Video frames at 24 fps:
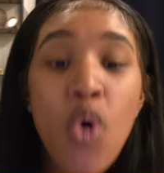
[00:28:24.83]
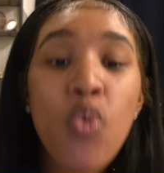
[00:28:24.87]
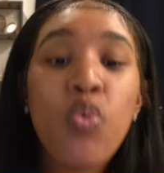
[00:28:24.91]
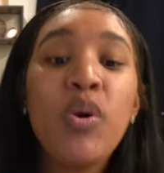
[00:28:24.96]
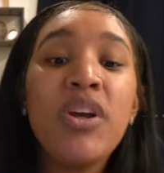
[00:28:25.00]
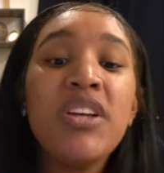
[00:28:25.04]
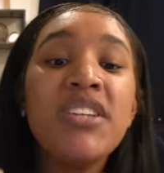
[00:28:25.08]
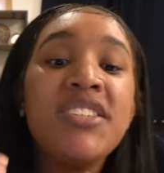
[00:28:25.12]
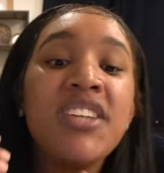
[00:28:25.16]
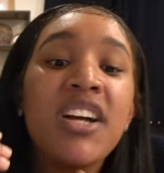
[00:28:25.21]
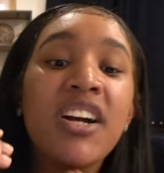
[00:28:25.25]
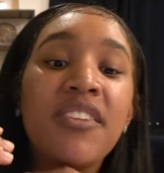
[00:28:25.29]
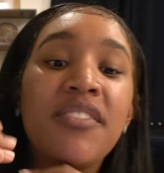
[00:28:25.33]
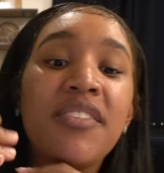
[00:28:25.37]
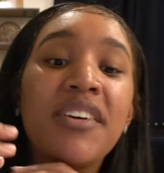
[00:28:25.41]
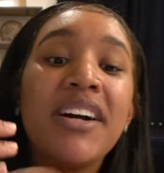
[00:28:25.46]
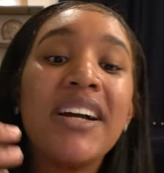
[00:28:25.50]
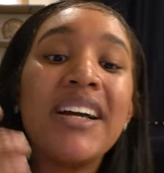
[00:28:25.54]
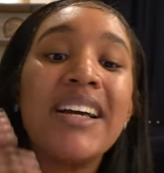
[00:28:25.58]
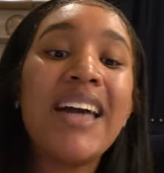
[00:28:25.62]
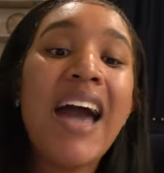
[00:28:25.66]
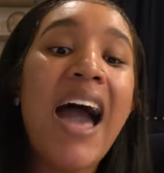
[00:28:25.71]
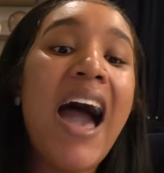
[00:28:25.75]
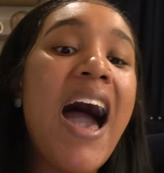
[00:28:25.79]
we serve
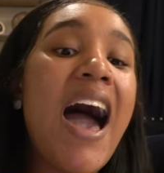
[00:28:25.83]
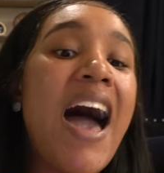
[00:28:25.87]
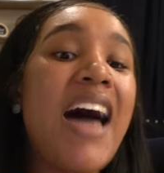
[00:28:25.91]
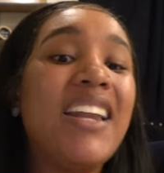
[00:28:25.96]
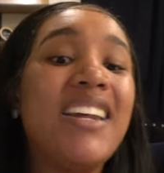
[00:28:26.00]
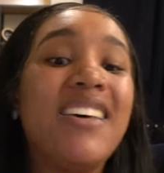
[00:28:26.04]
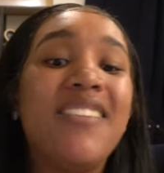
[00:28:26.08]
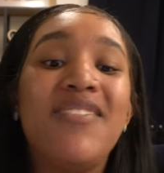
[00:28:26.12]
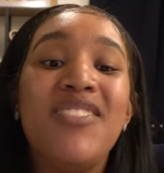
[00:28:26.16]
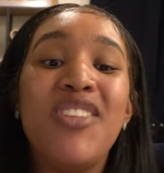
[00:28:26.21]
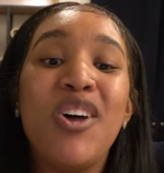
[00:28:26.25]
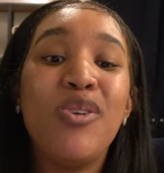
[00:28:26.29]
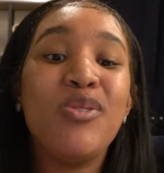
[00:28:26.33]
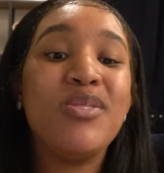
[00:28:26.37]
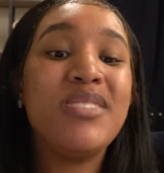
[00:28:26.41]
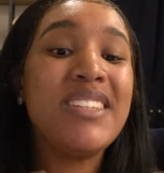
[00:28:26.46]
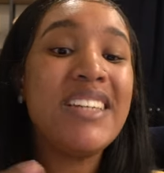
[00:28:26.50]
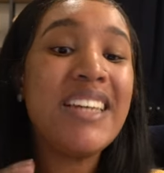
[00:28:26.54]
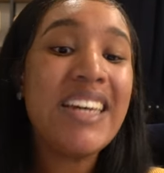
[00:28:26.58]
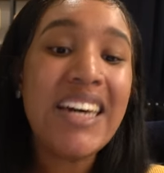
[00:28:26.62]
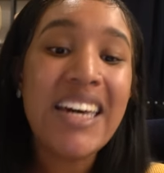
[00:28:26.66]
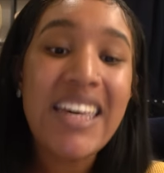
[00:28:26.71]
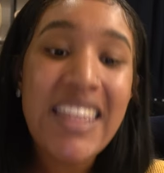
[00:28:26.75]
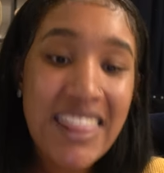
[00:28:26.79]
a God of those
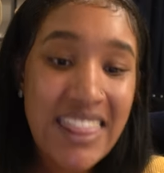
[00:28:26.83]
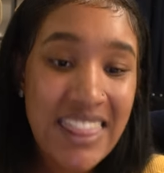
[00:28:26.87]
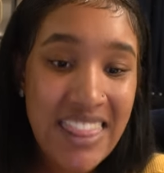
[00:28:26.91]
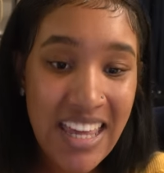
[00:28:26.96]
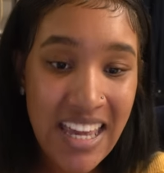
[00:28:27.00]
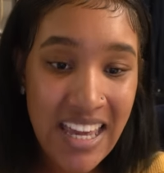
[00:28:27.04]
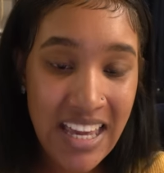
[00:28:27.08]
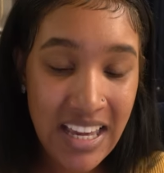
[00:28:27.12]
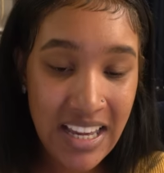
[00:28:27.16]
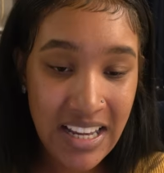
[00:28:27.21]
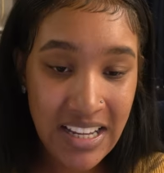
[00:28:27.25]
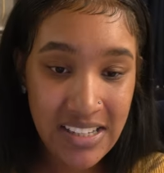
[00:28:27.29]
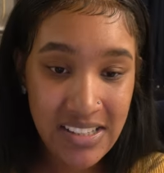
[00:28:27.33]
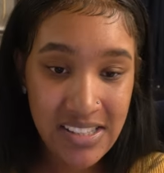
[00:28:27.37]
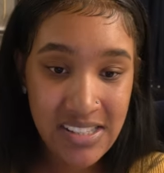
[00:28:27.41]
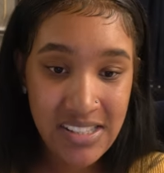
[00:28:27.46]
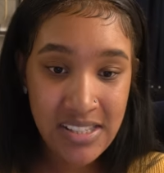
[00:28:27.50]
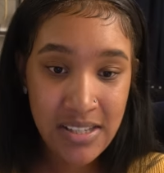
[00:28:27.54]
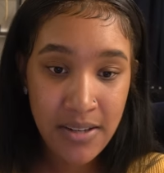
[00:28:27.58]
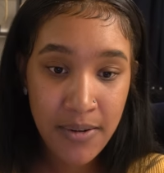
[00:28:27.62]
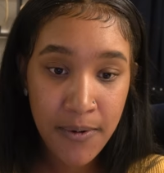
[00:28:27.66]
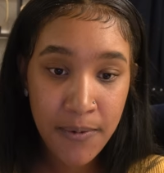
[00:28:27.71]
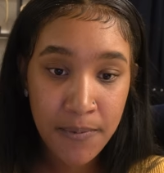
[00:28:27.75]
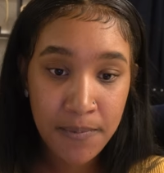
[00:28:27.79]
good
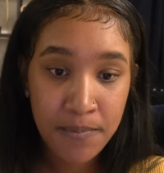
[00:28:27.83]
things.